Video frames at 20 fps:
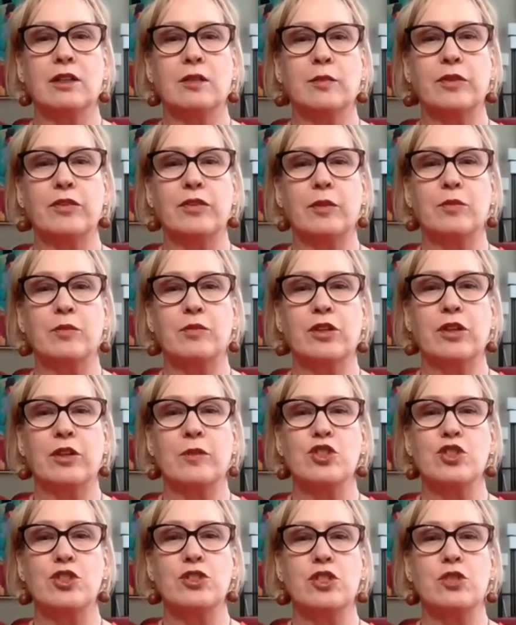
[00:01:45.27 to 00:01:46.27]
So I'm
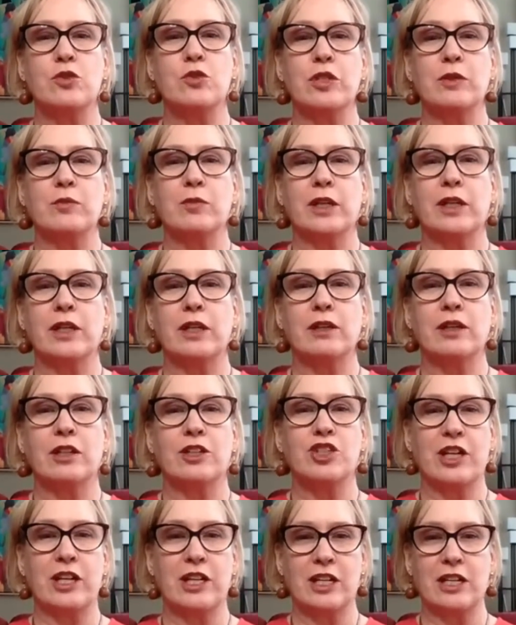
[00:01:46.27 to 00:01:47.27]
just using my
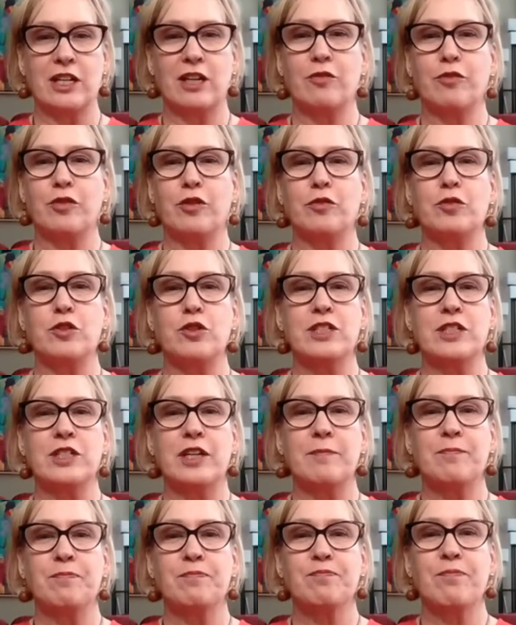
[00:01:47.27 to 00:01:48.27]
agenda here for the first
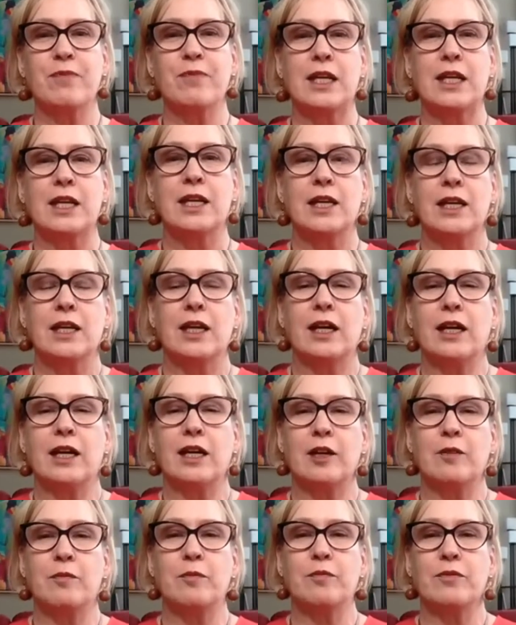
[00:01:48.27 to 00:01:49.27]
time.
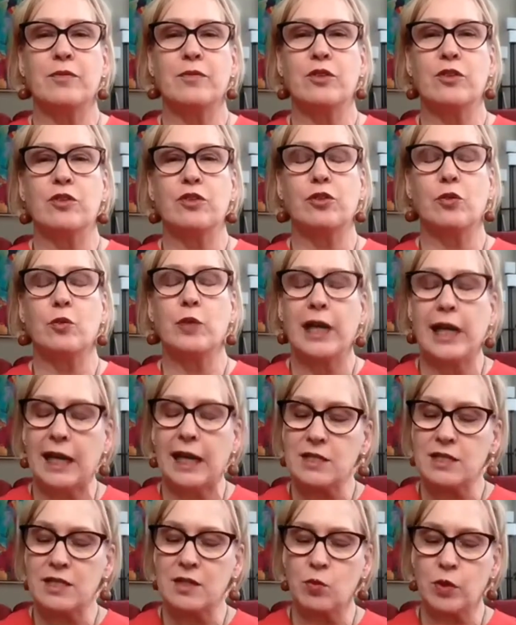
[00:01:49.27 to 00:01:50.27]
Um, so when I
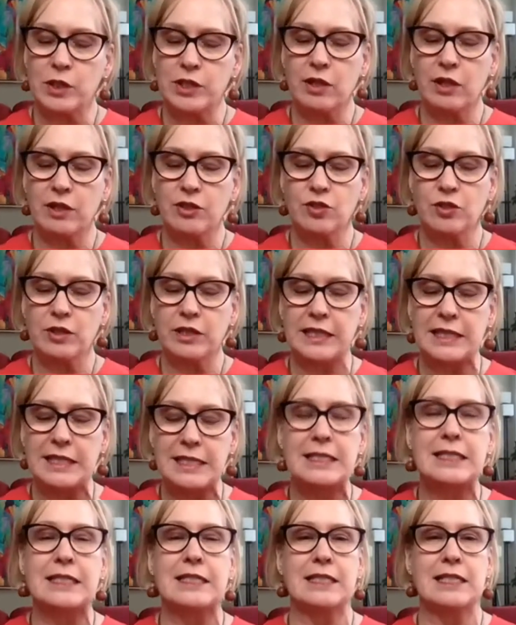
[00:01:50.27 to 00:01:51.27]
asked him what Tantra
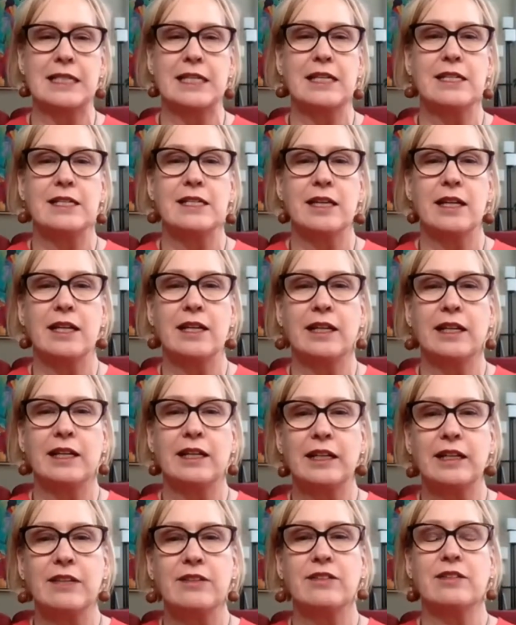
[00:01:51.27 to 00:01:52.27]
isn't, he said it
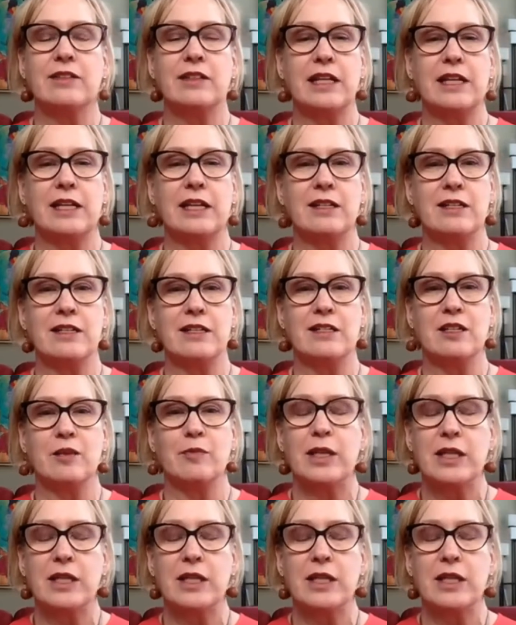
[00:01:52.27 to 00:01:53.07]
isn't hedonism.